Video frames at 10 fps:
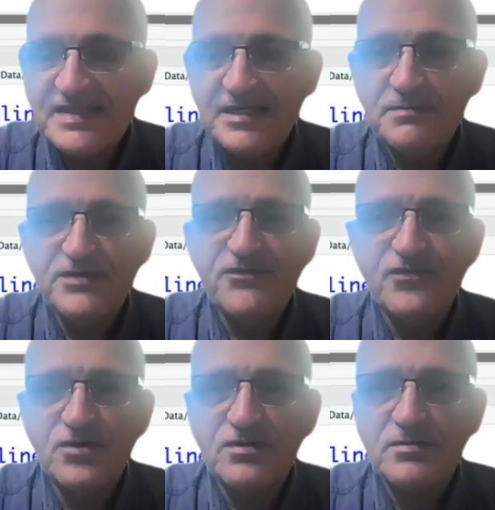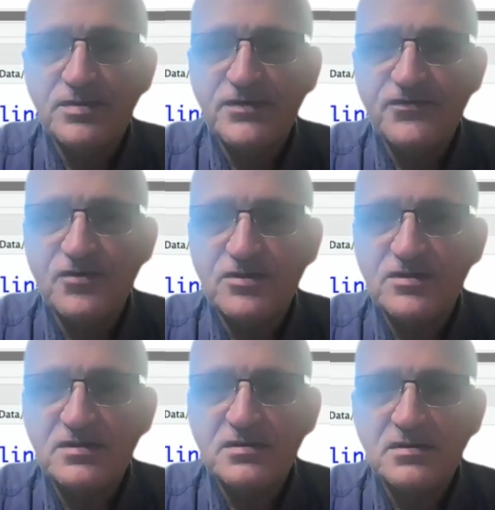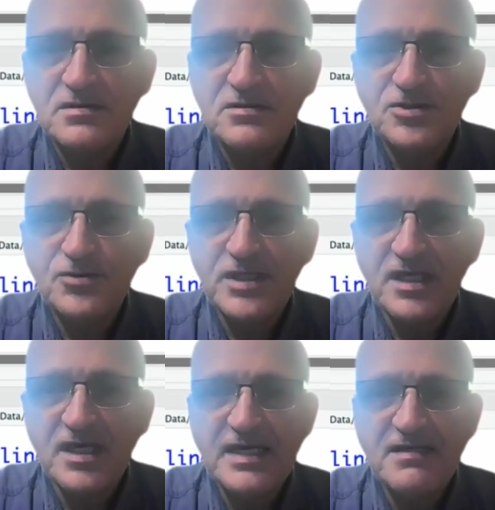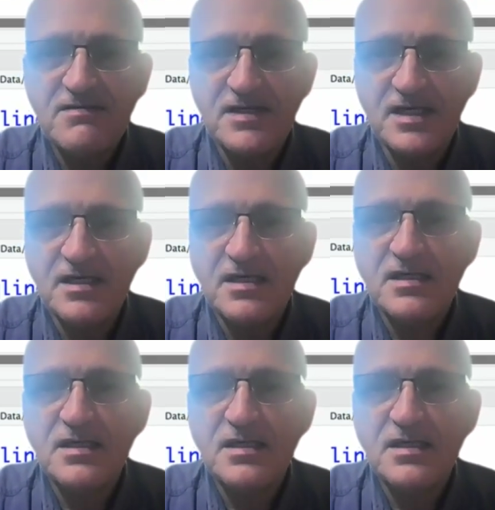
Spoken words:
then before doing anything,